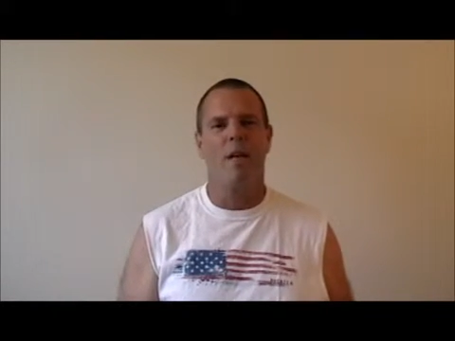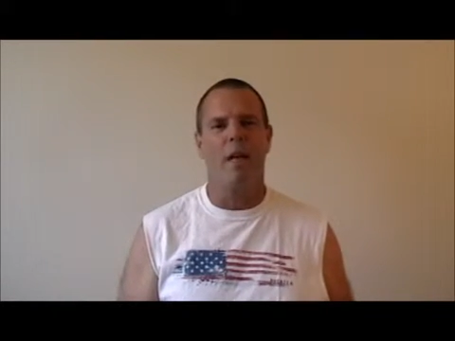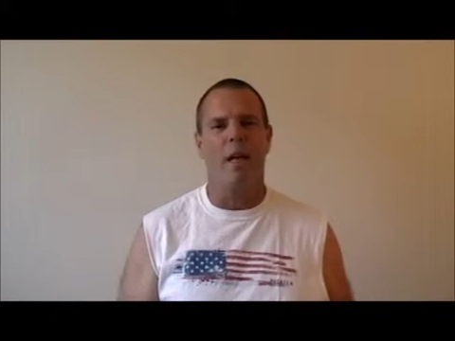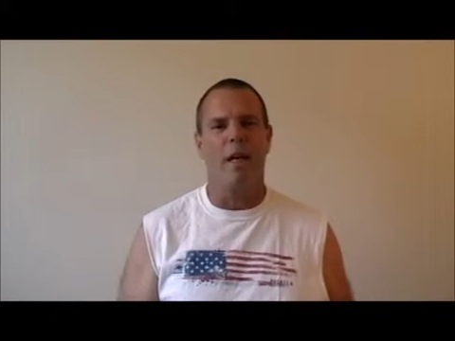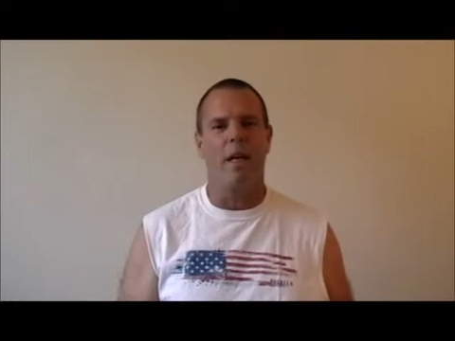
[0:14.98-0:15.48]

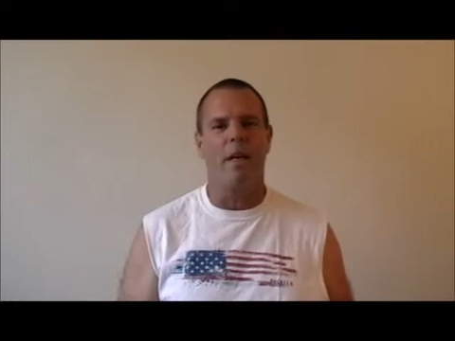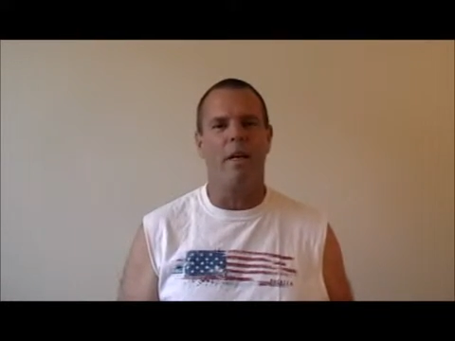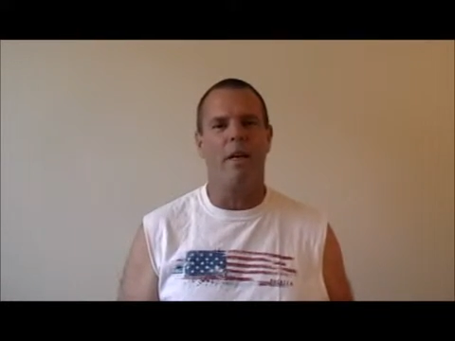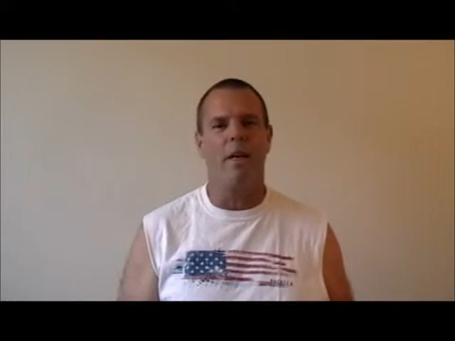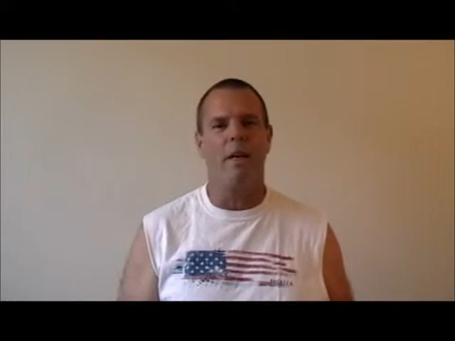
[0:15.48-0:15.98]

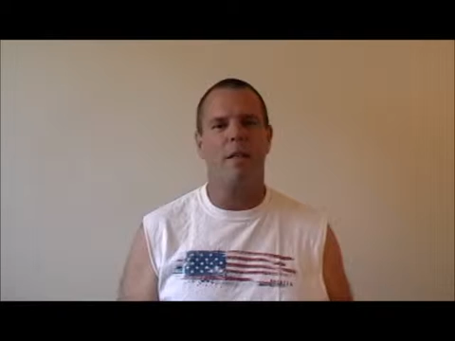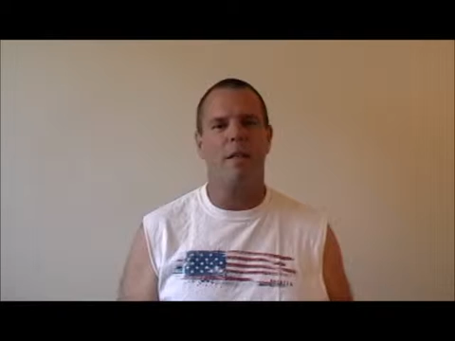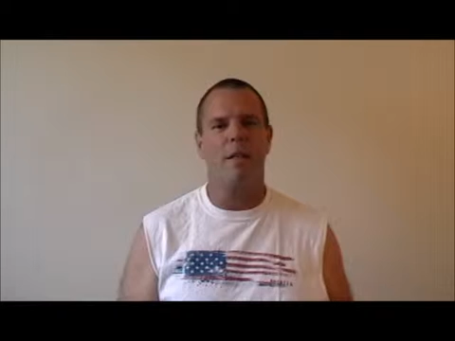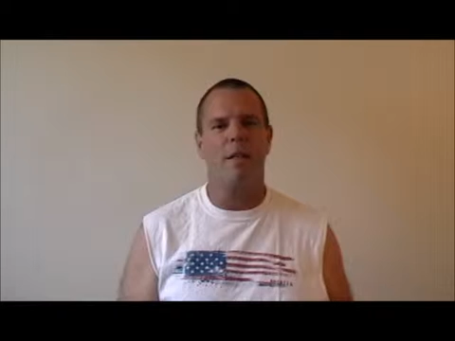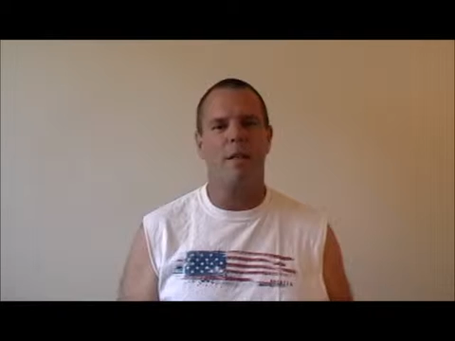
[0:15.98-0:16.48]
And
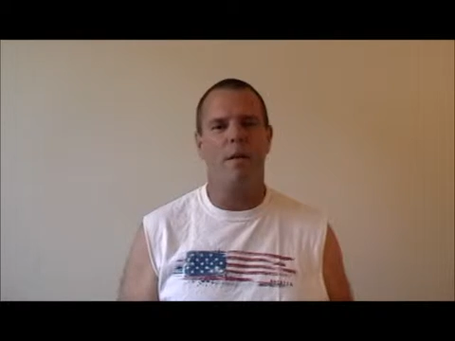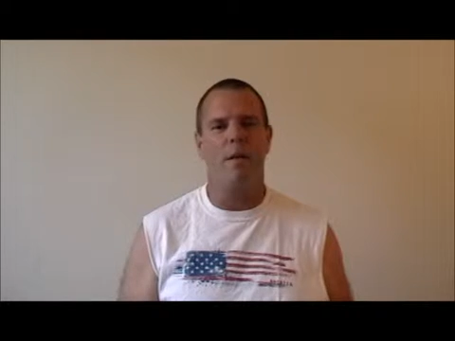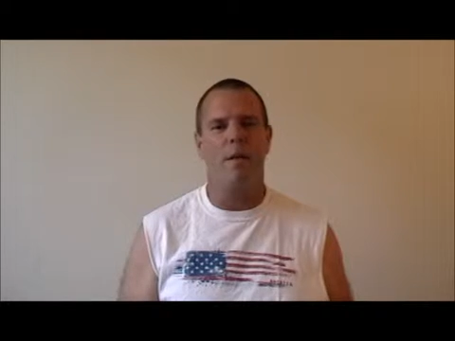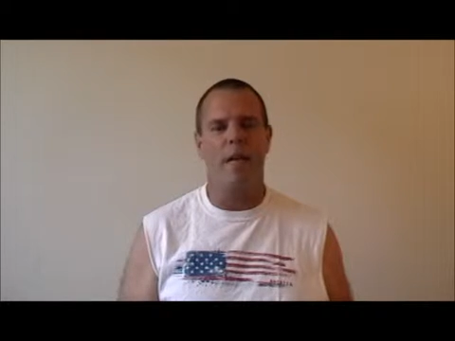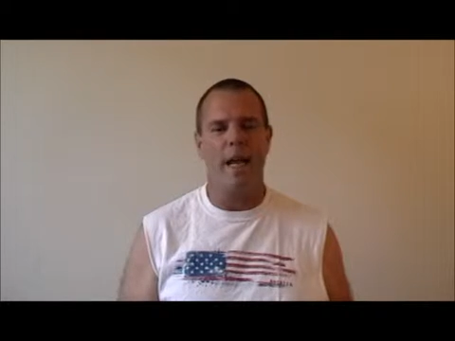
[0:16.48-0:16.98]

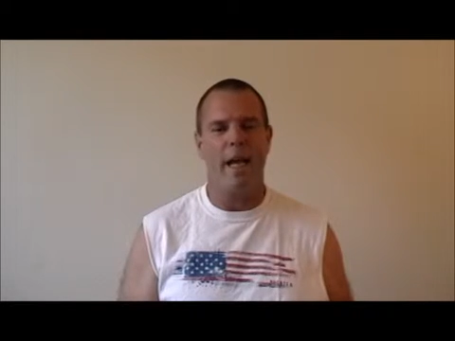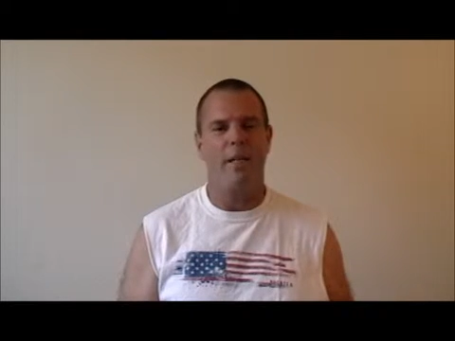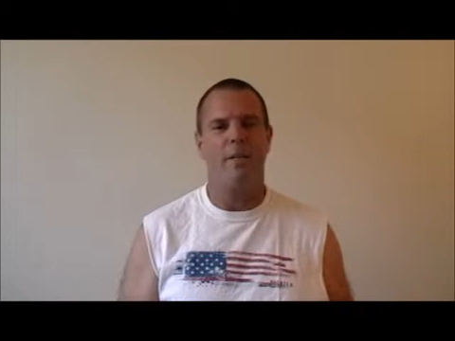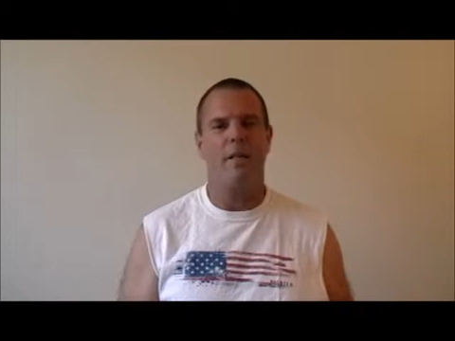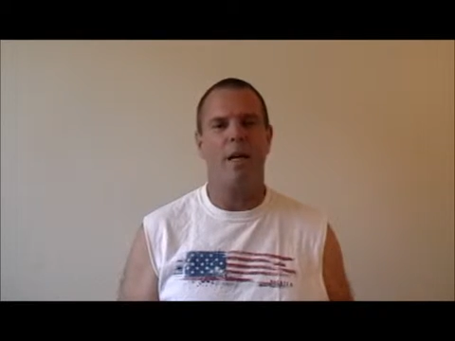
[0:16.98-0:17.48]
the
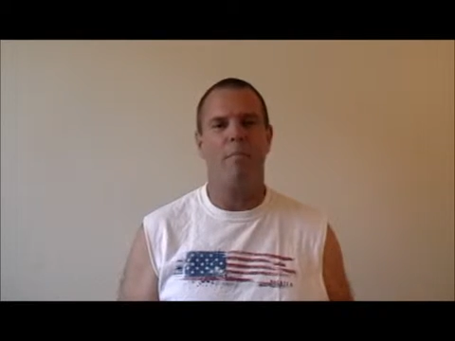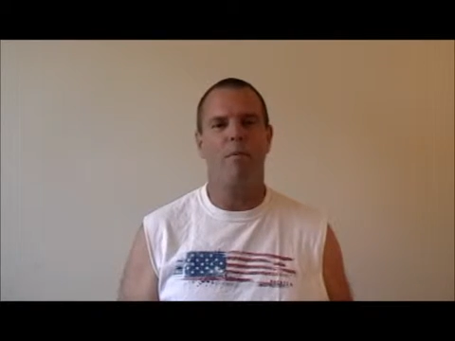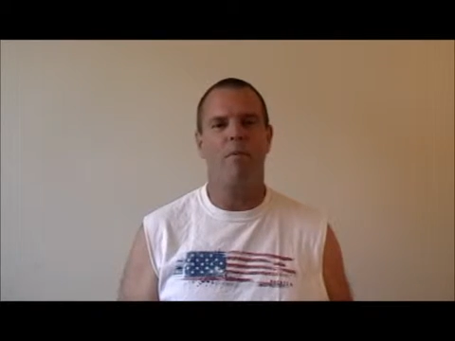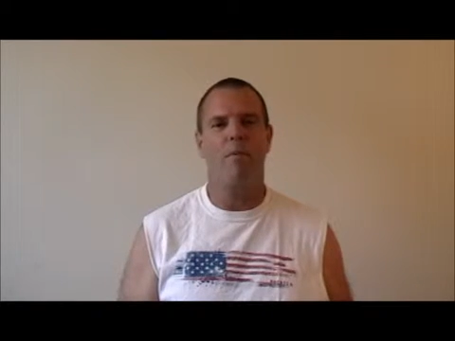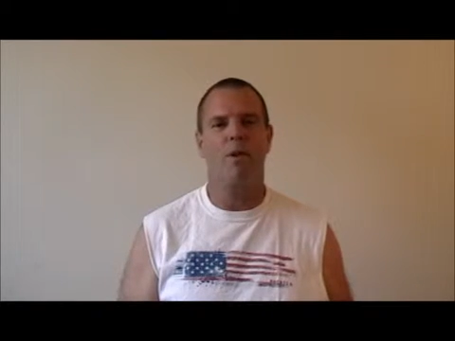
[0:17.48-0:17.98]
8th step,
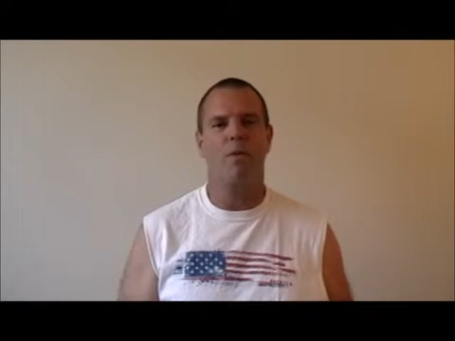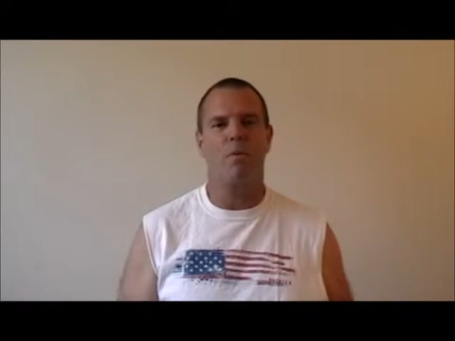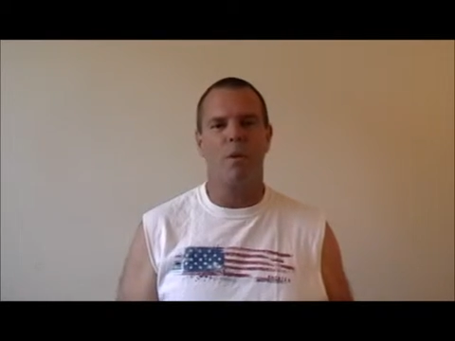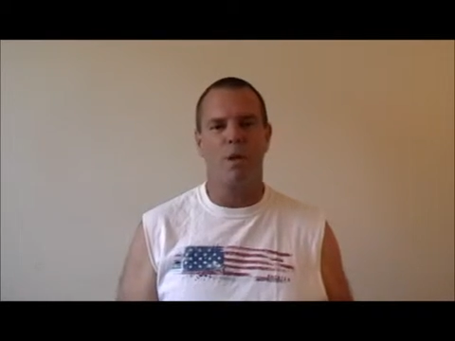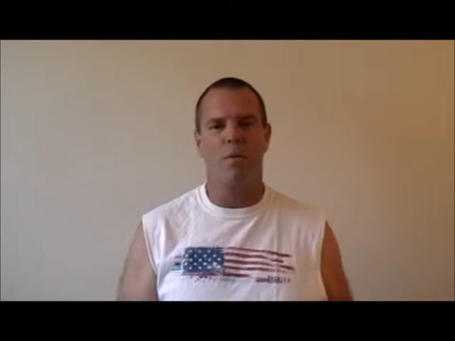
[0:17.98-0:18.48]
of
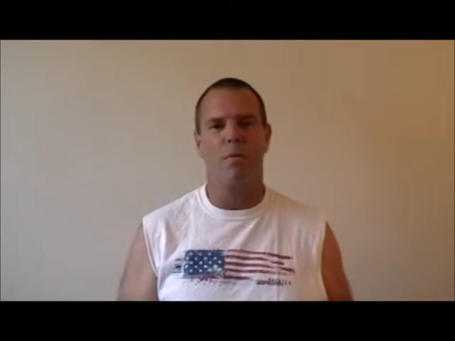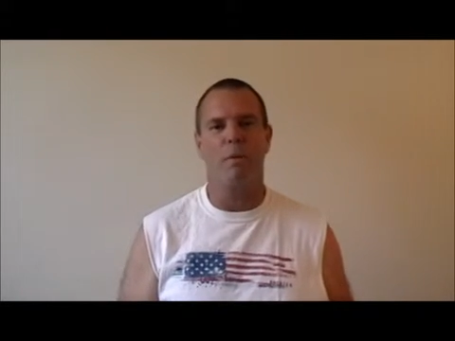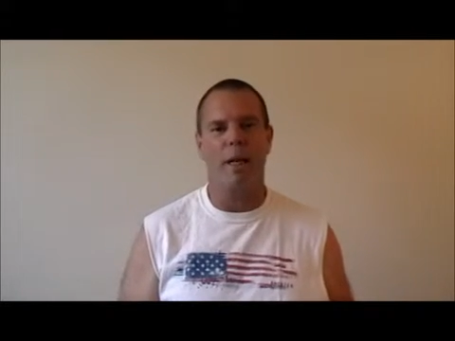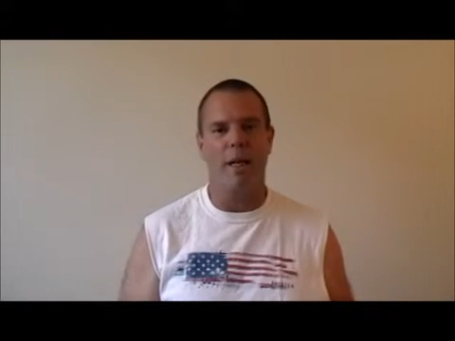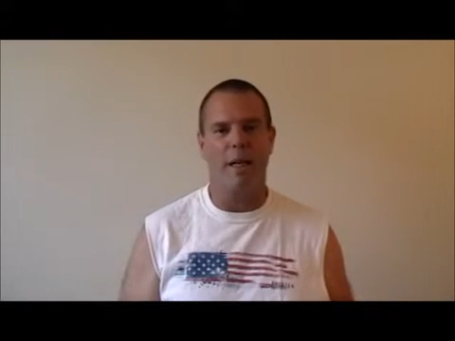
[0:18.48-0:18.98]
course, was we
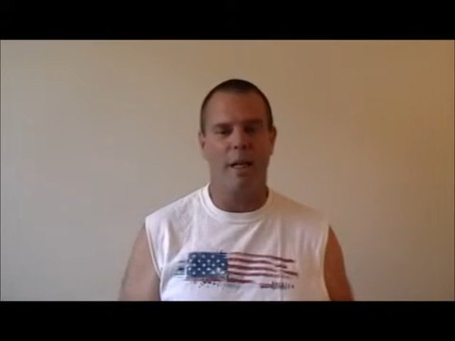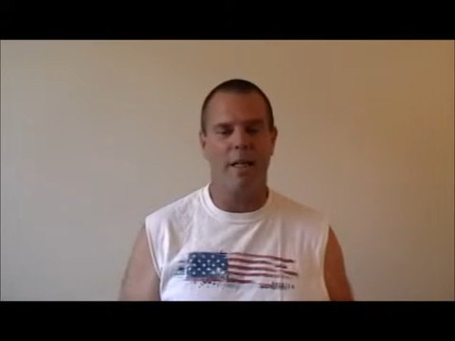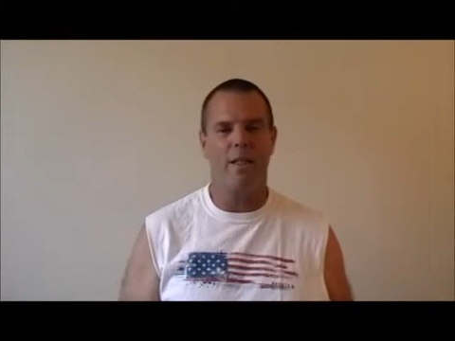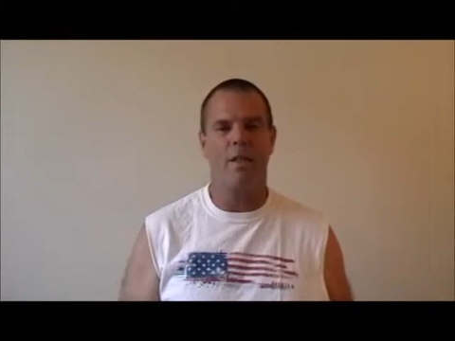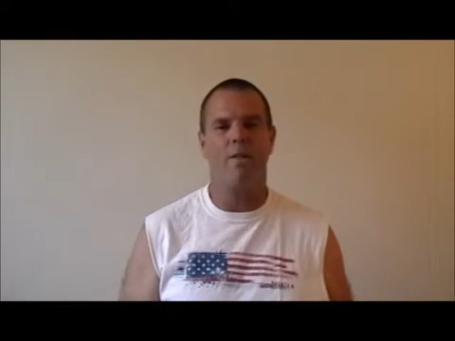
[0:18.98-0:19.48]
made a
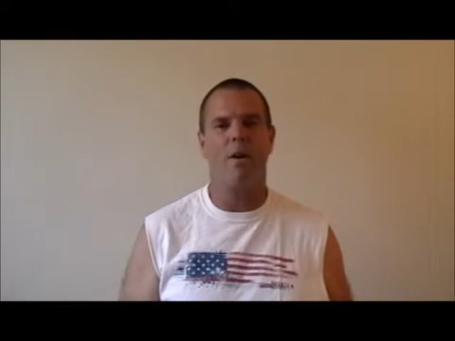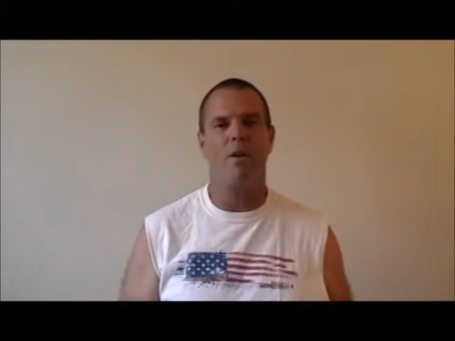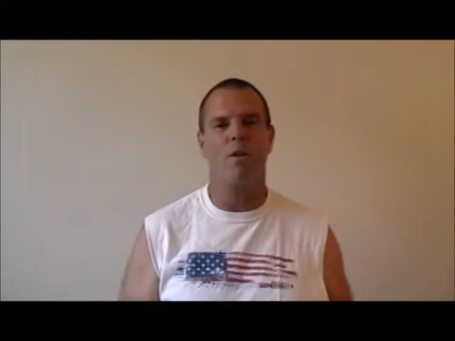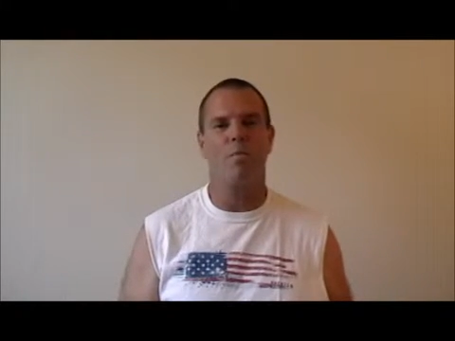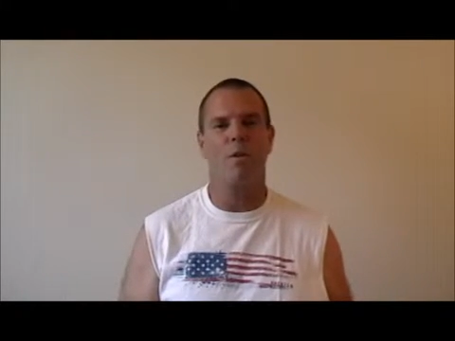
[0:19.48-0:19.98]
list of
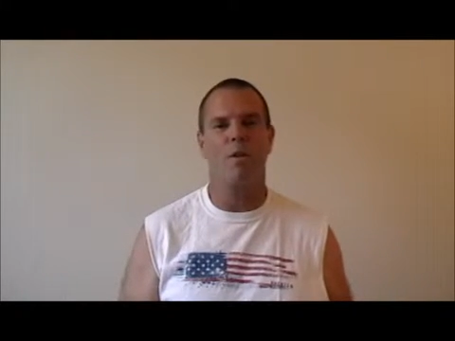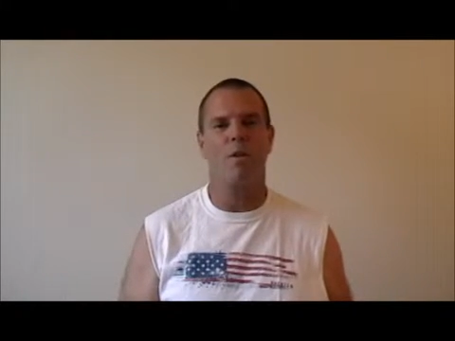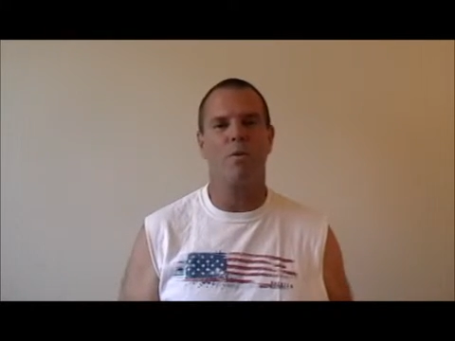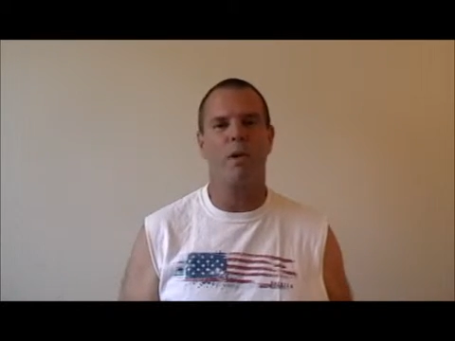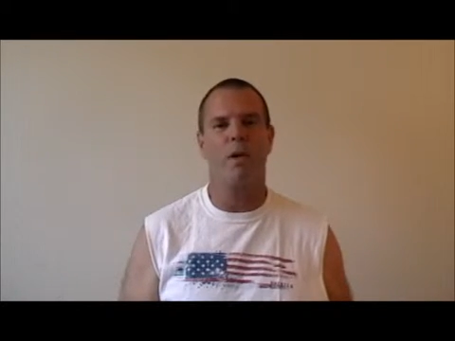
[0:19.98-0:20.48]
all those
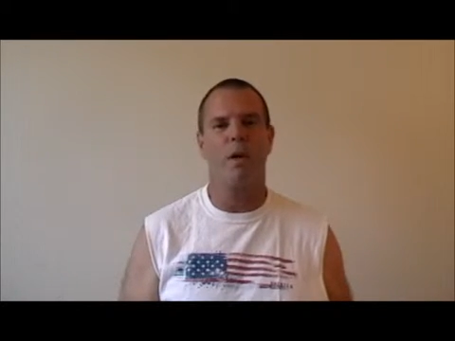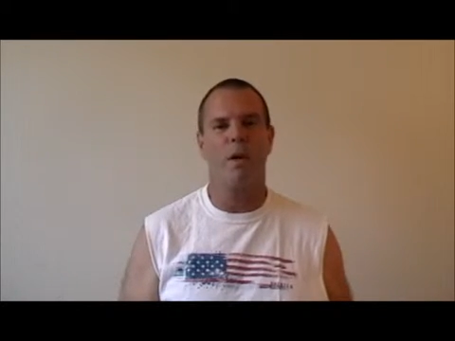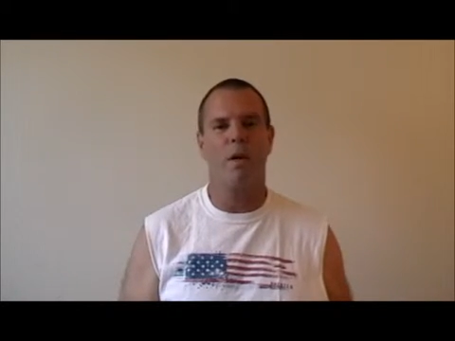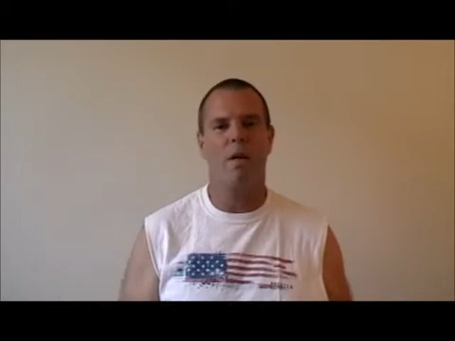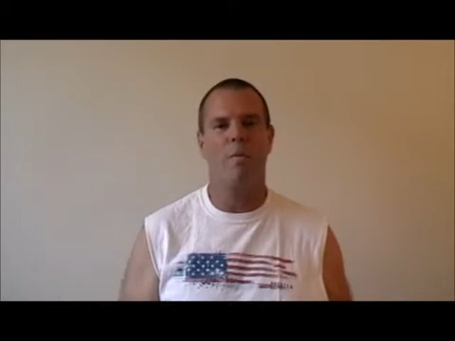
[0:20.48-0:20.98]
persons we had
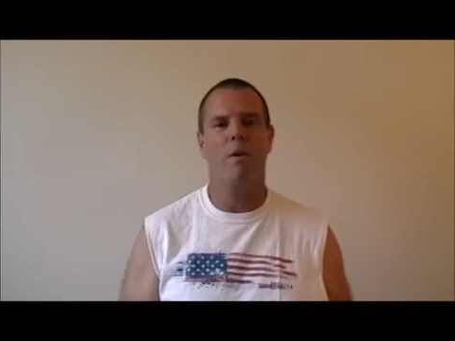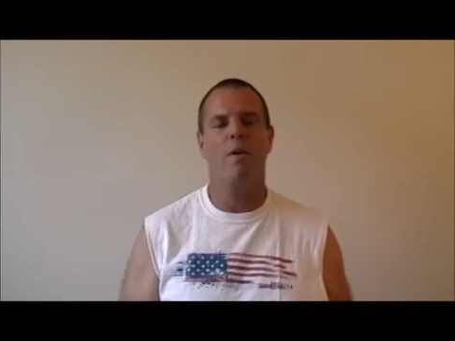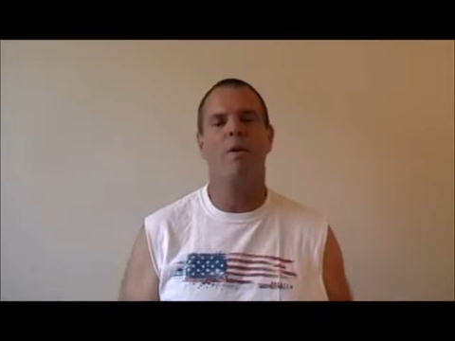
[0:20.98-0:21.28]
harmed.